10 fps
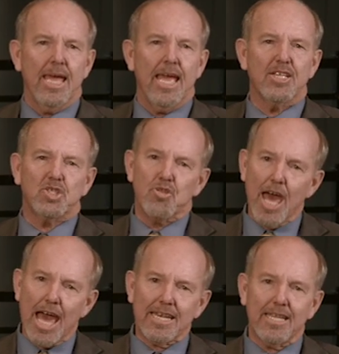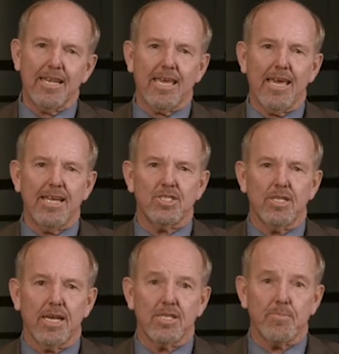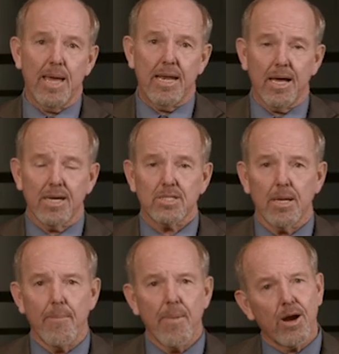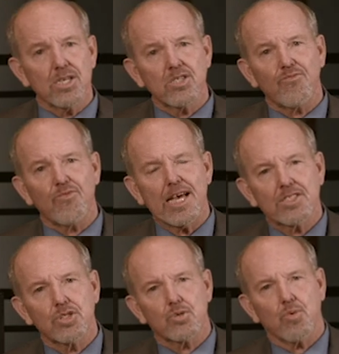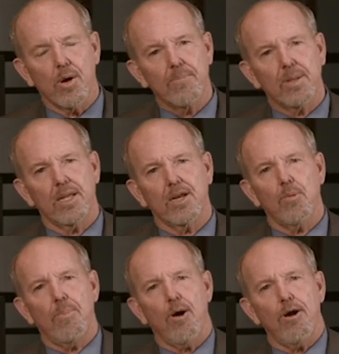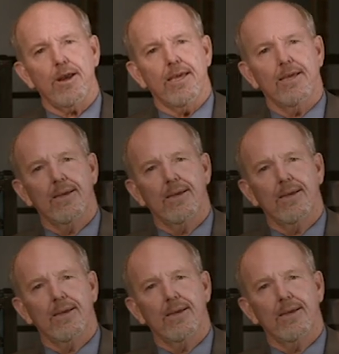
It's that dedication that has made us America's fastest growing political party.